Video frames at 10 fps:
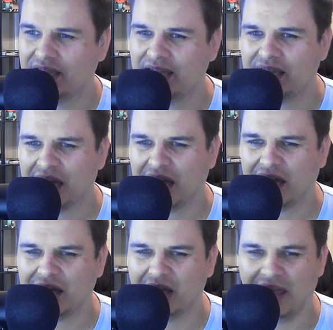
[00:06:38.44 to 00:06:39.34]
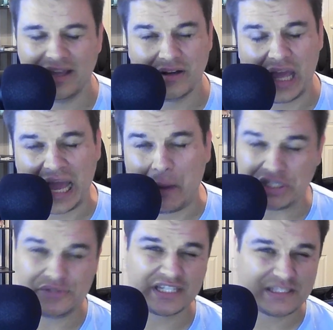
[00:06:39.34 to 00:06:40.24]
and
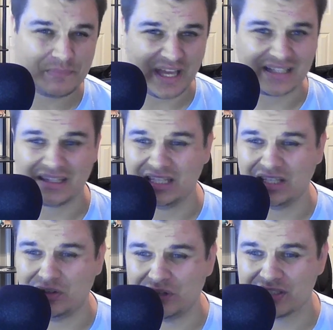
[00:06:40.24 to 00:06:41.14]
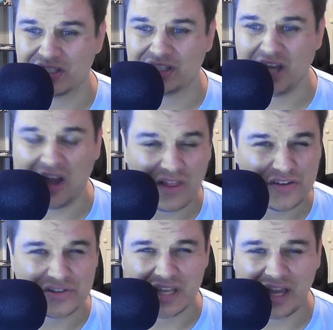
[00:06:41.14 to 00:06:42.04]
what you expect the units on the
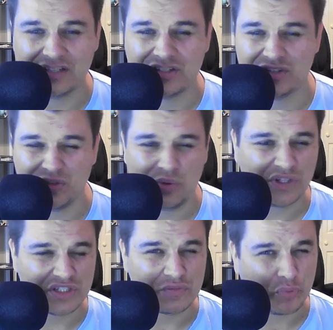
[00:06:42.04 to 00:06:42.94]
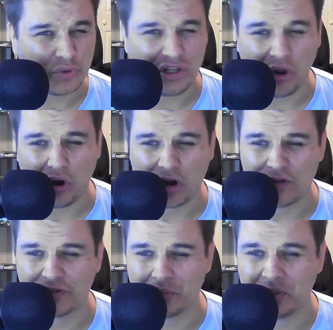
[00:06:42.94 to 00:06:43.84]
other side to do, which is pretty hard
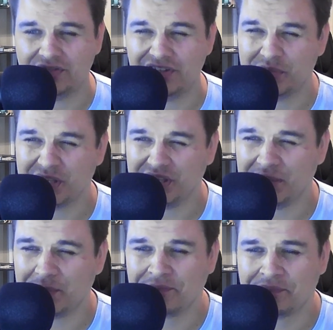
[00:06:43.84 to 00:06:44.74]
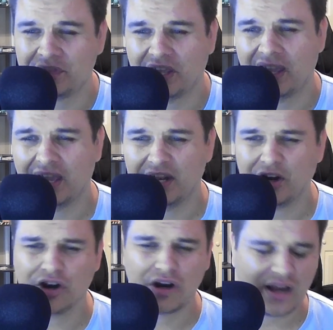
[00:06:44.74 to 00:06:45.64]
for PvP. And
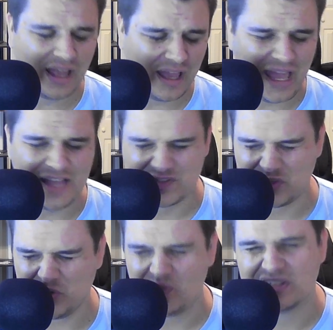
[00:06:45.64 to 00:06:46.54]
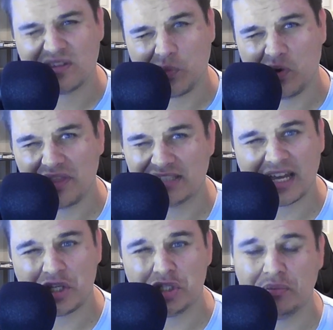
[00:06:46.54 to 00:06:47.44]
her A2 is the one that's
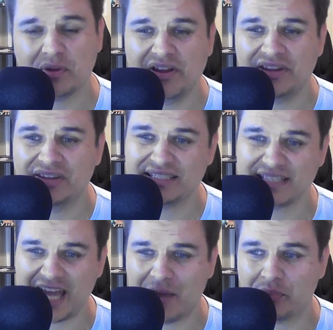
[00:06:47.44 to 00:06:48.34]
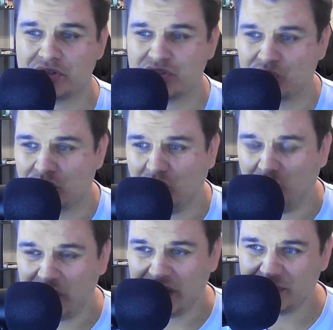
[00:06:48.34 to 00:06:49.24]
actually applying the sap to
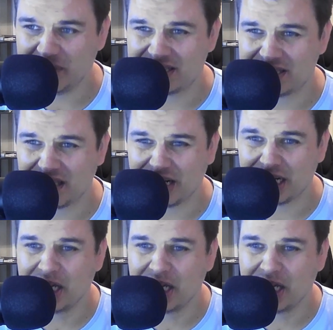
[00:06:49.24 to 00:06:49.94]
all enemies there.